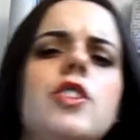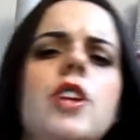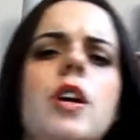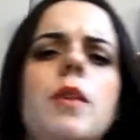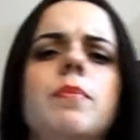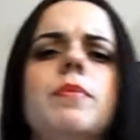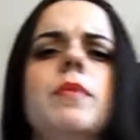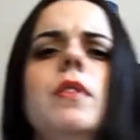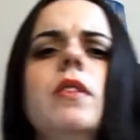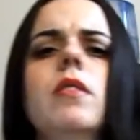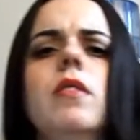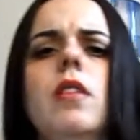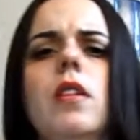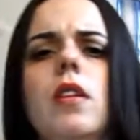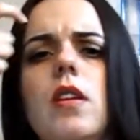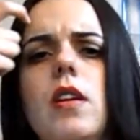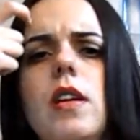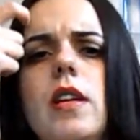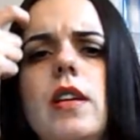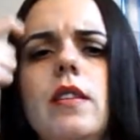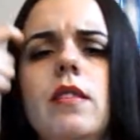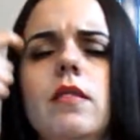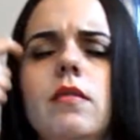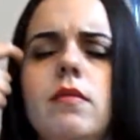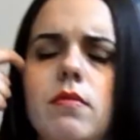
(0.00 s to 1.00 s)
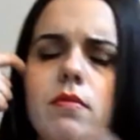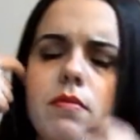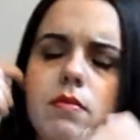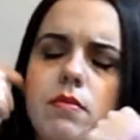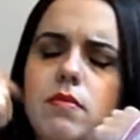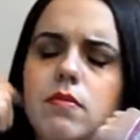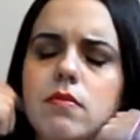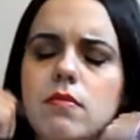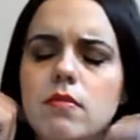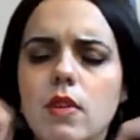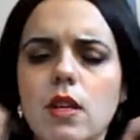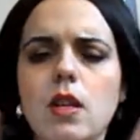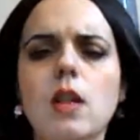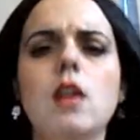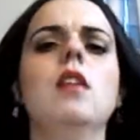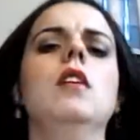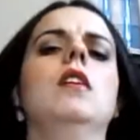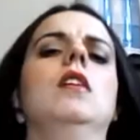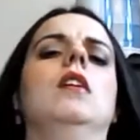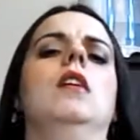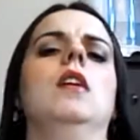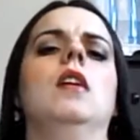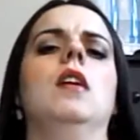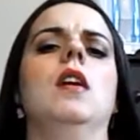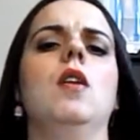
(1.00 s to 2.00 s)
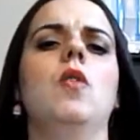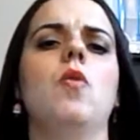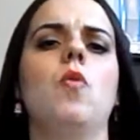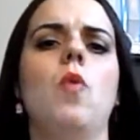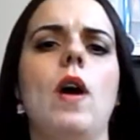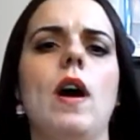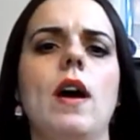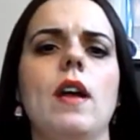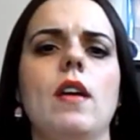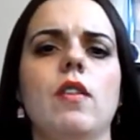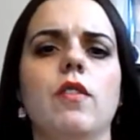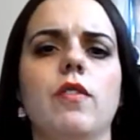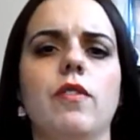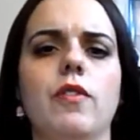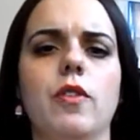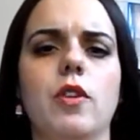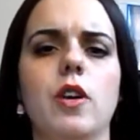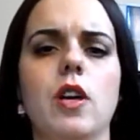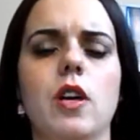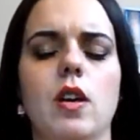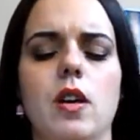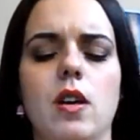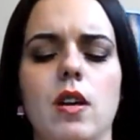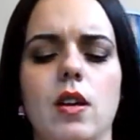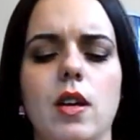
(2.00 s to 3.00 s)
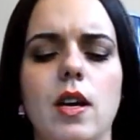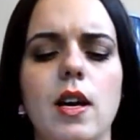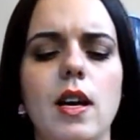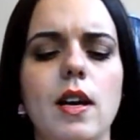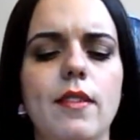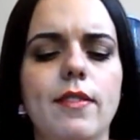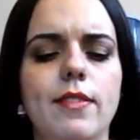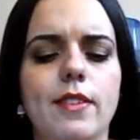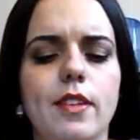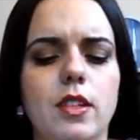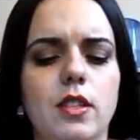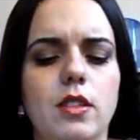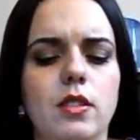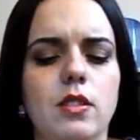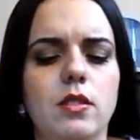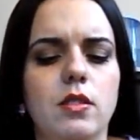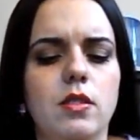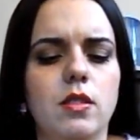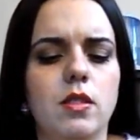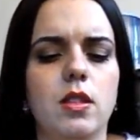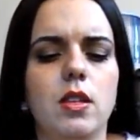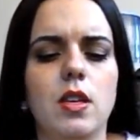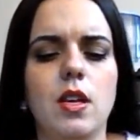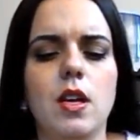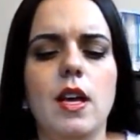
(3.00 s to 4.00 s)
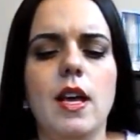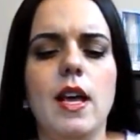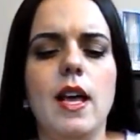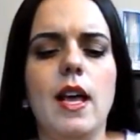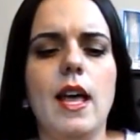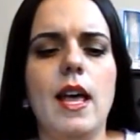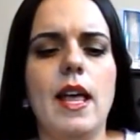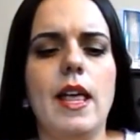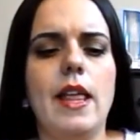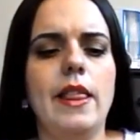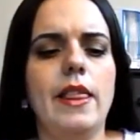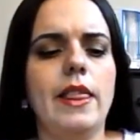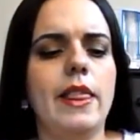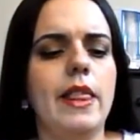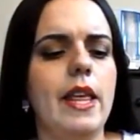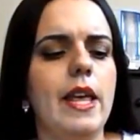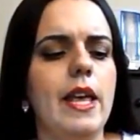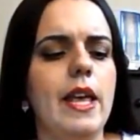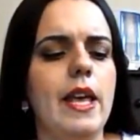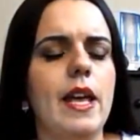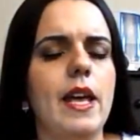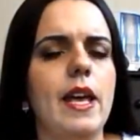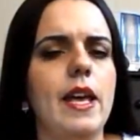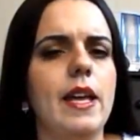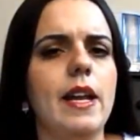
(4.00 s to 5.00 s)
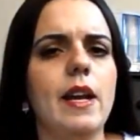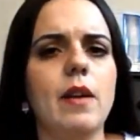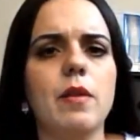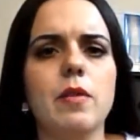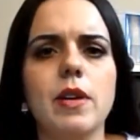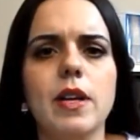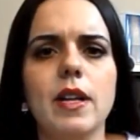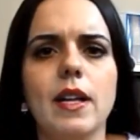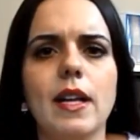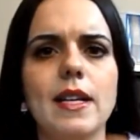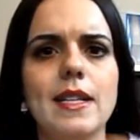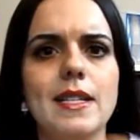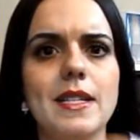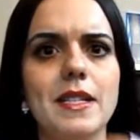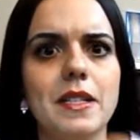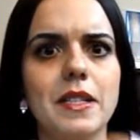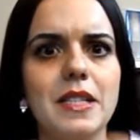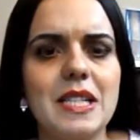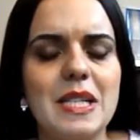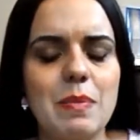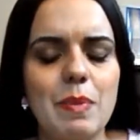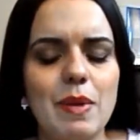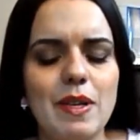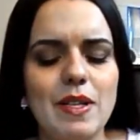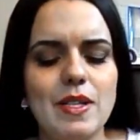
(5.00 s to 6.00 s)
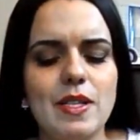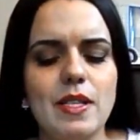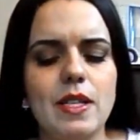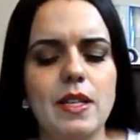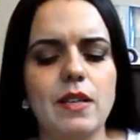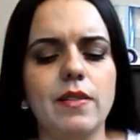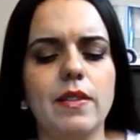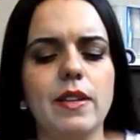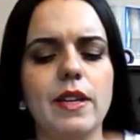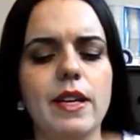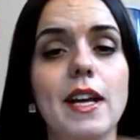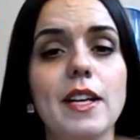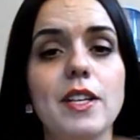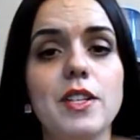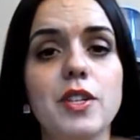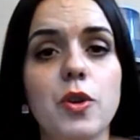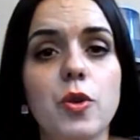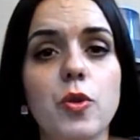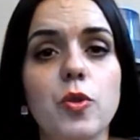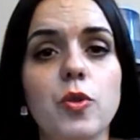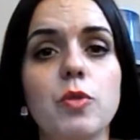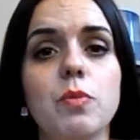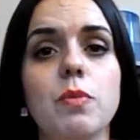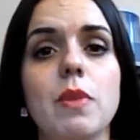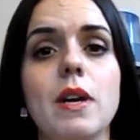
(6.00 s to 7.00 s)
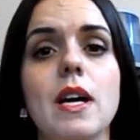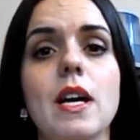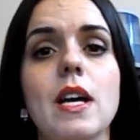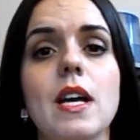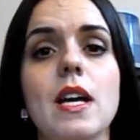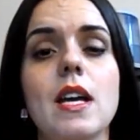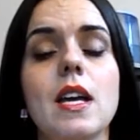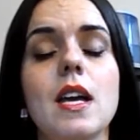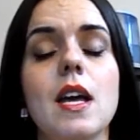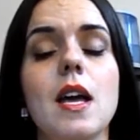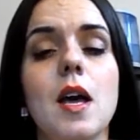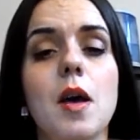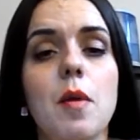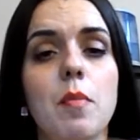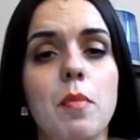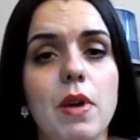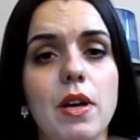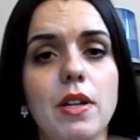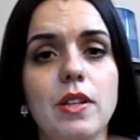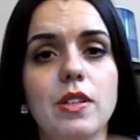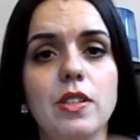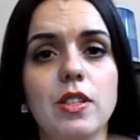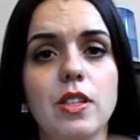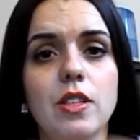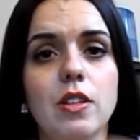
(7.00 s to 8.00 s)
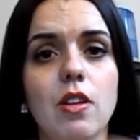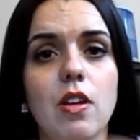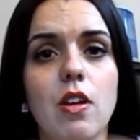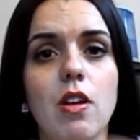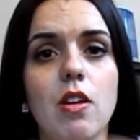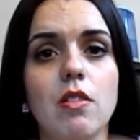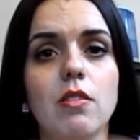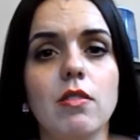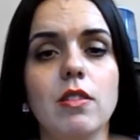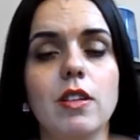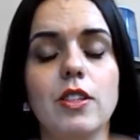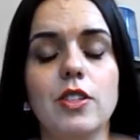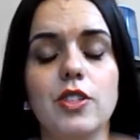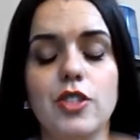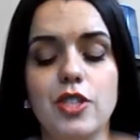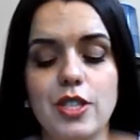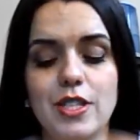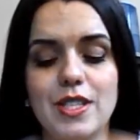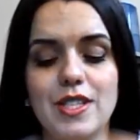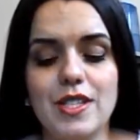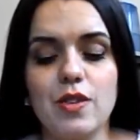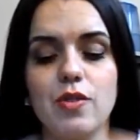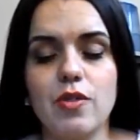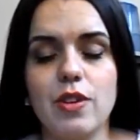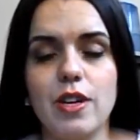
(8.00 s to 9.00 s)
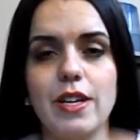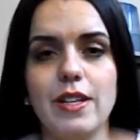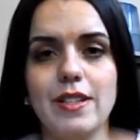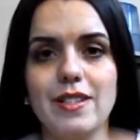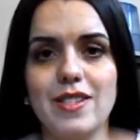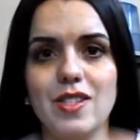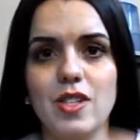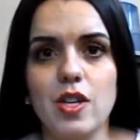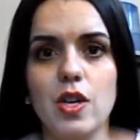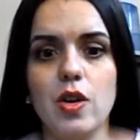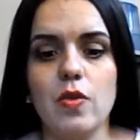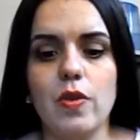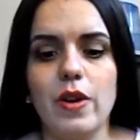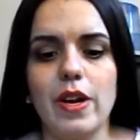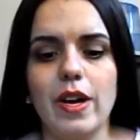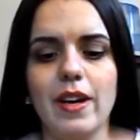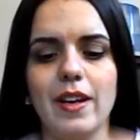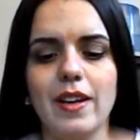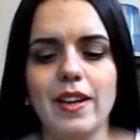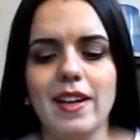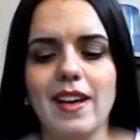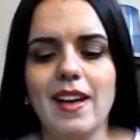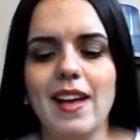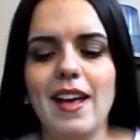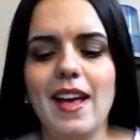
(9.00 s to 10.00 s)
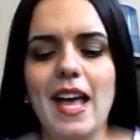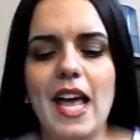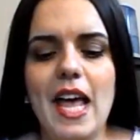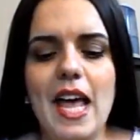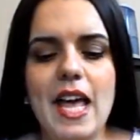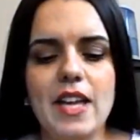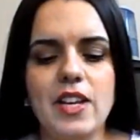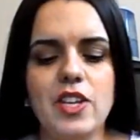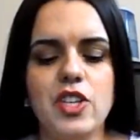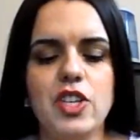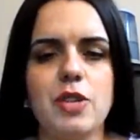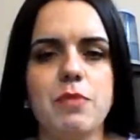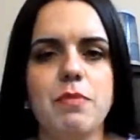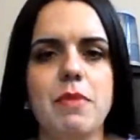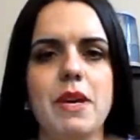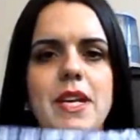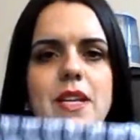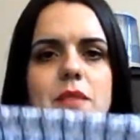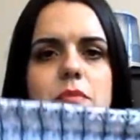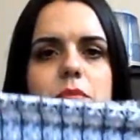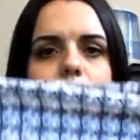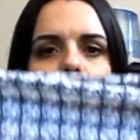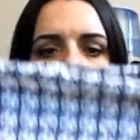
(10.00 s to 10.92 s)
shopped online a while for a cover, and then I realized they're expensive, and I told my mother-in-law, and she's great at sewing, and she made